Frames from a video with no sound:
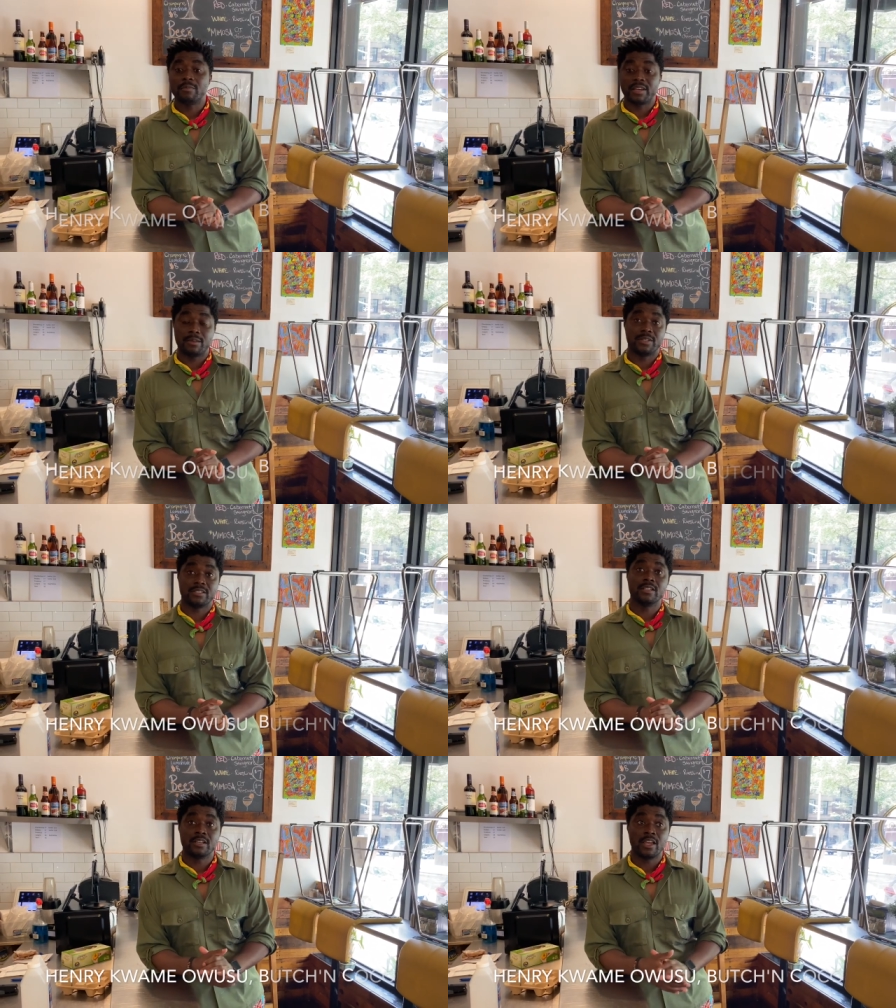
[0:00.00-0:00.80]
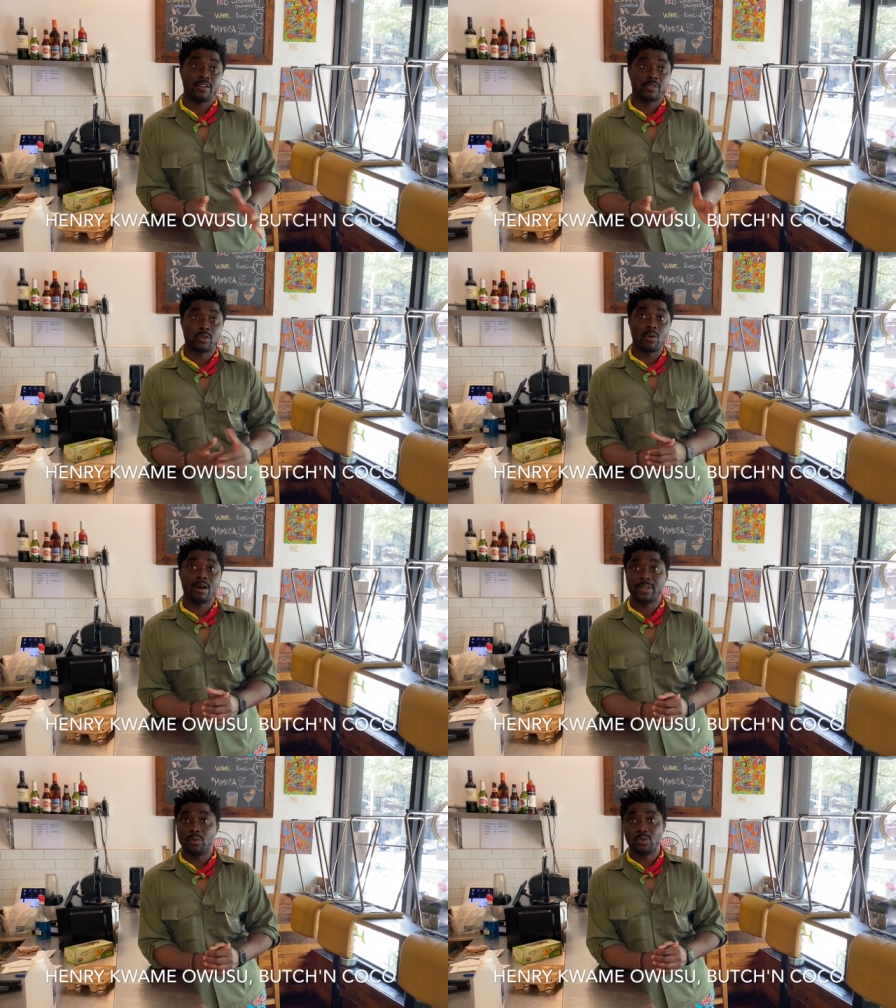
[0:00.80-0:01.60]
My name is Henry
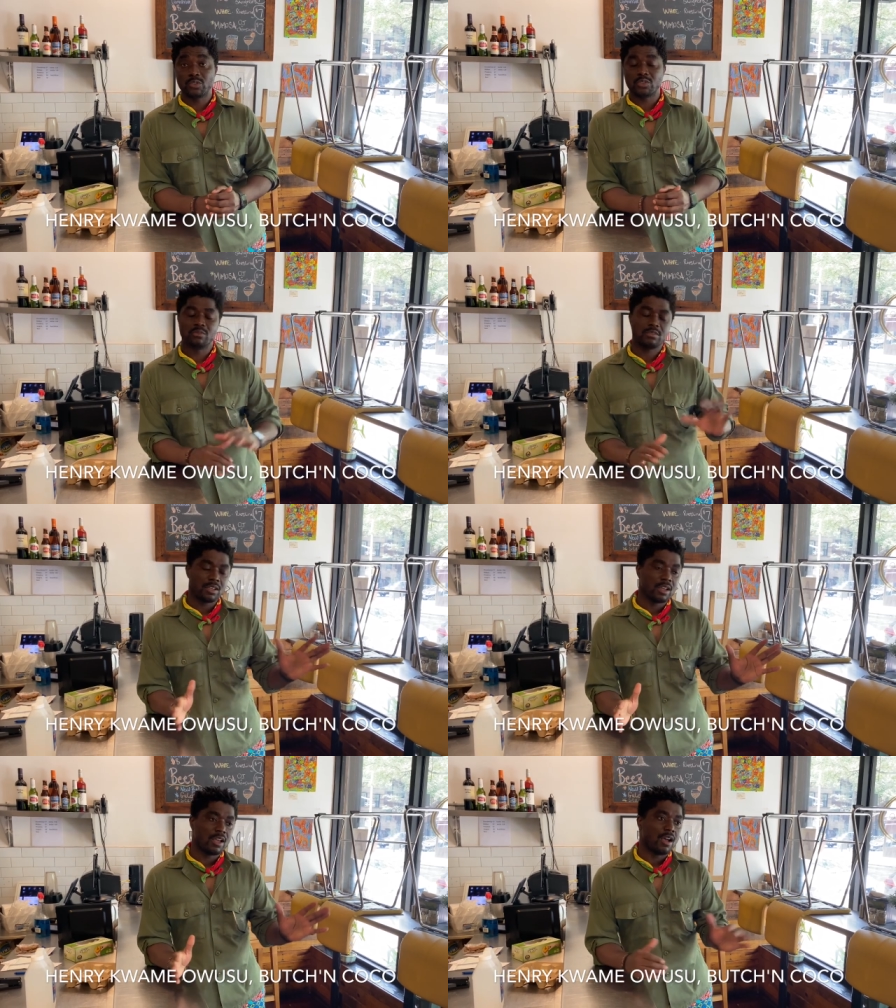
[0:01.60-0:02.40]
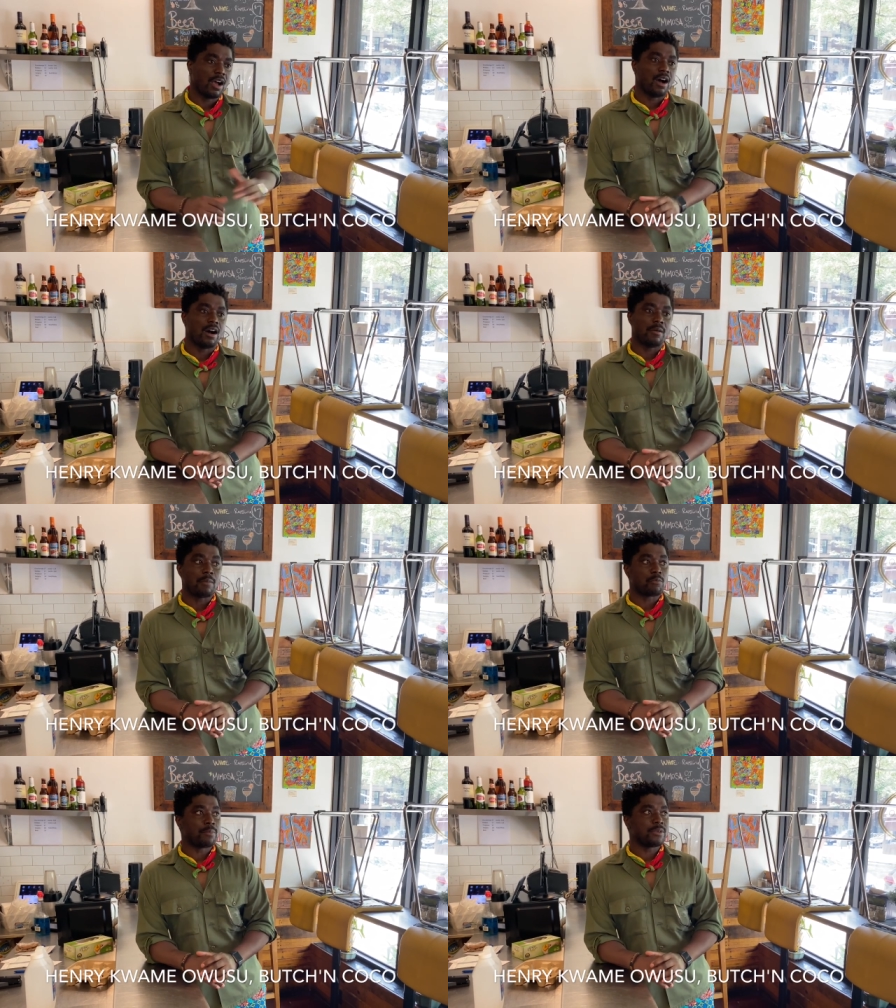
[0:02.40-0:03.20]
Kwame Owusu.
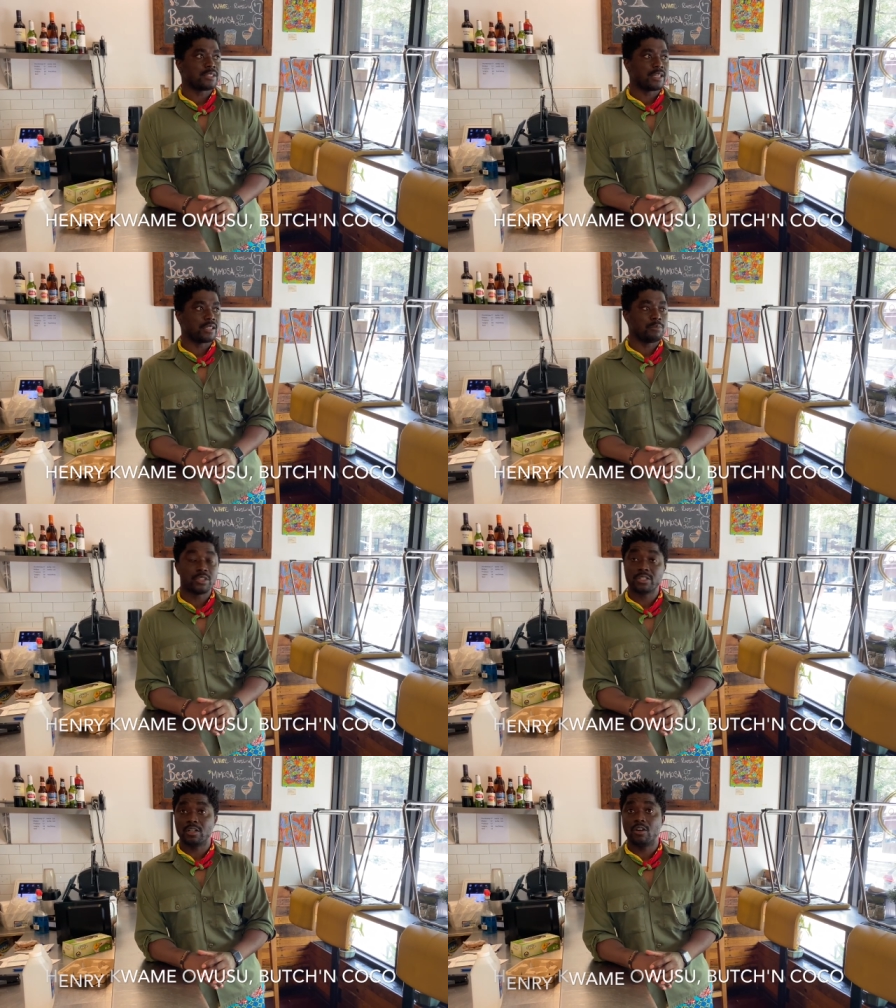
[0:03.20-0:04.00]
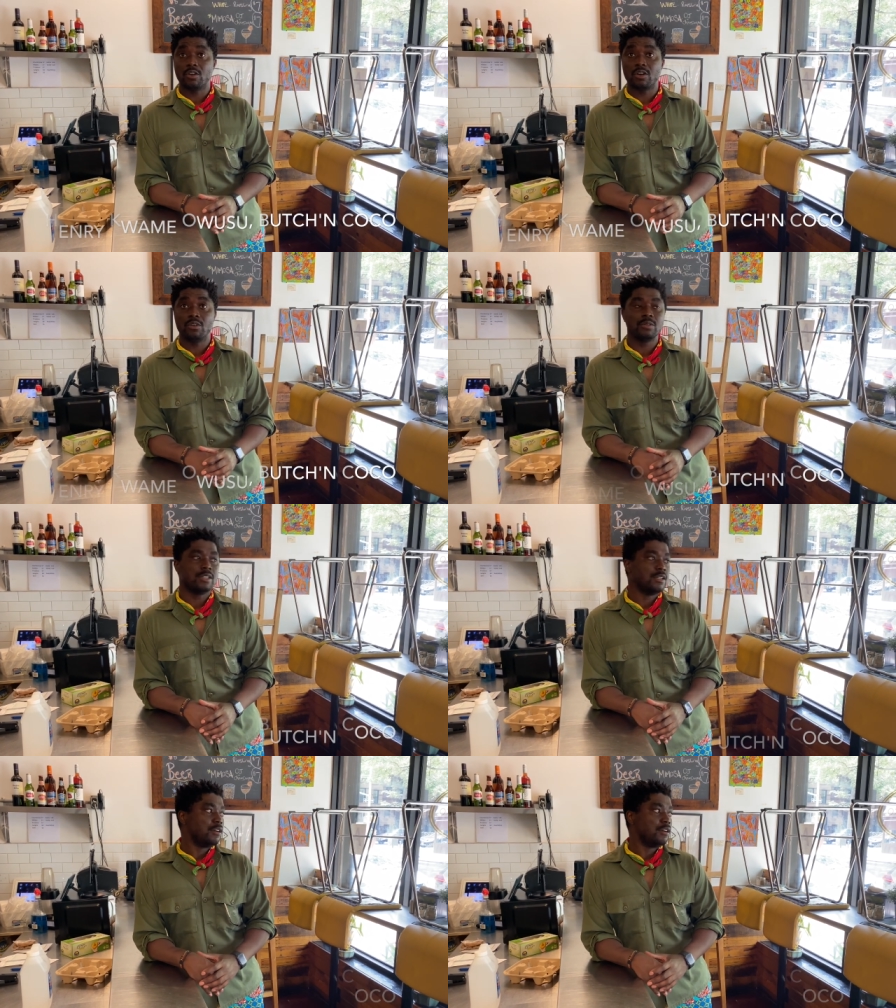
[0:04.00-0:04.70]
I'm representing Butch and Coco.